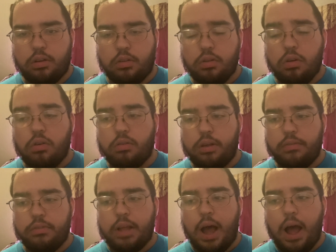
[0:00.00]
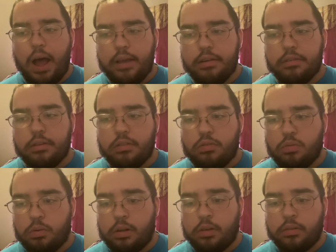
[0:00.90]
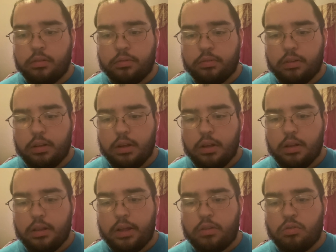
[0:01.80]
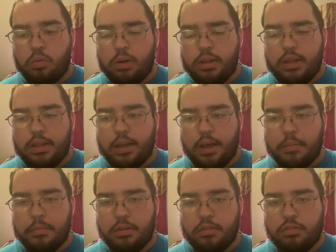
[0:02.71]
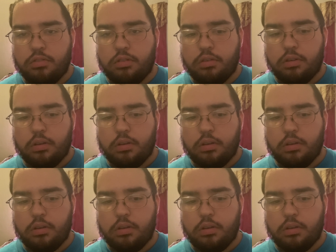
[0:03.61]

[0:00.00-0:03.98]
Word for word: No, even higher than 12. Like 20 damage.